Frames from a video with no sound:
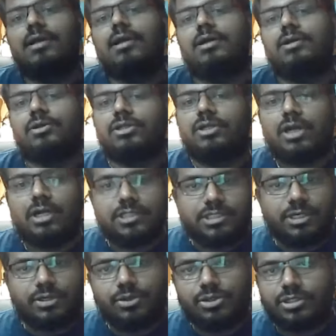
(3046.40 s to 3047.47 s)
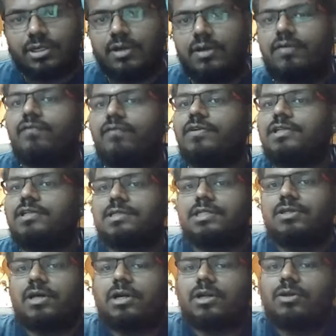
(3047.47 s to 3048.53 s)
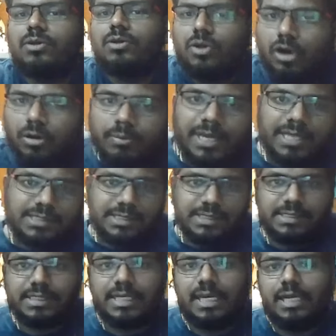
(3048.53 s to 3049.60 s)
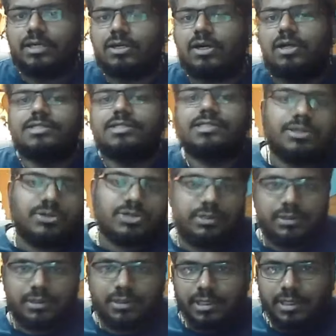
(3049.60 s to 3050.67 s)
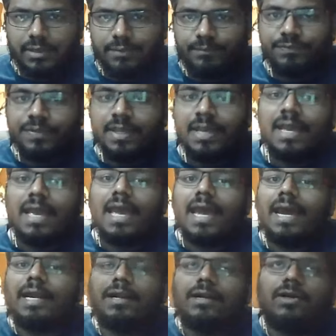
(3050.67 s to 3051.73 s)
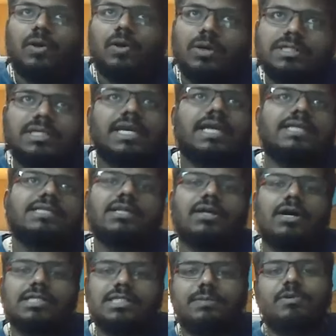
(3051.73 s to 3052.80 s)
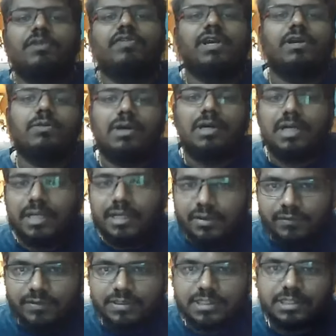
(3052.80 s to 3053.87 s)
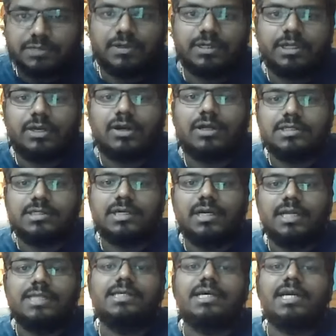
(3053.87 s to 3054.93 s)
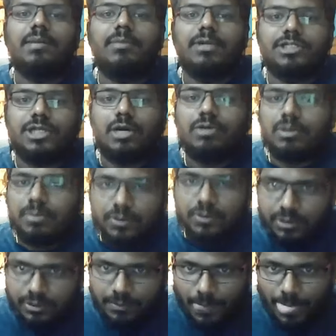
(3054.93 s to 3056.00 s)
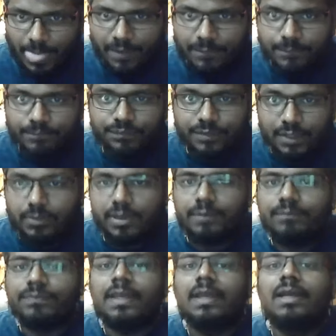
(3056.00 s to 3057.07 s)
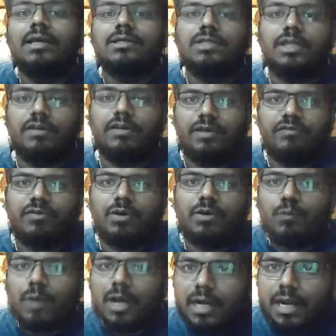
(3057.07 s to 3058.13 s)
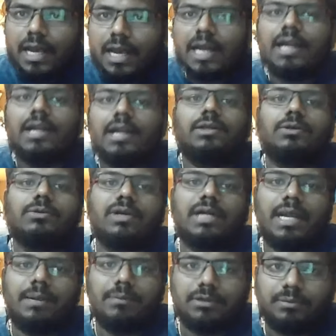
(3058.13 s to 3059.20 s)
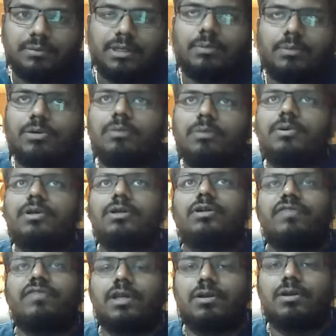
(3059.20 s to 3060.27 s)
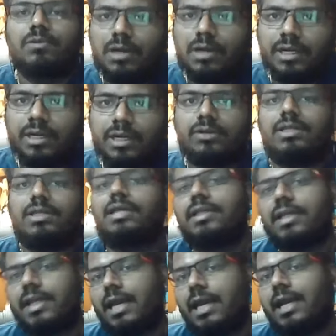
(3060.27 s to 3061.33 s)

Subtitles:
to the Constitution, which has got no basis in constitutional theory and goes against the concept of equality, which is what they constantly scream and shout about. Okay, if on one hand you claim to be a proponent of equality, and on the other hand